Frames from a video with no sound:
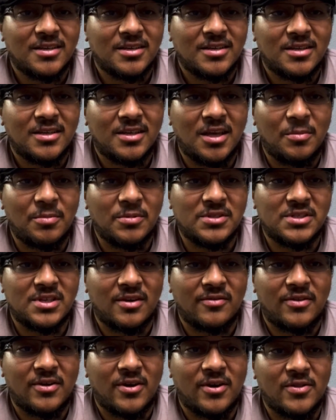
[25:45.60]
keeping
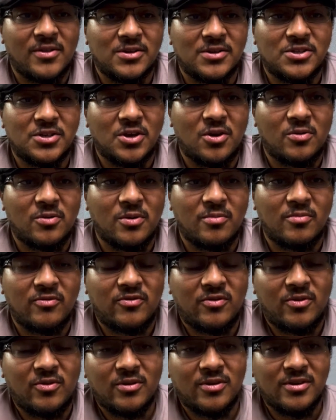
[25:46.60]
stuff there on the showroom
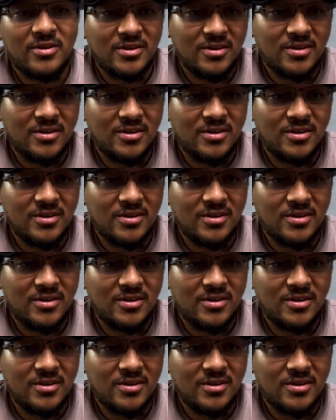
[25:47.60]
floor.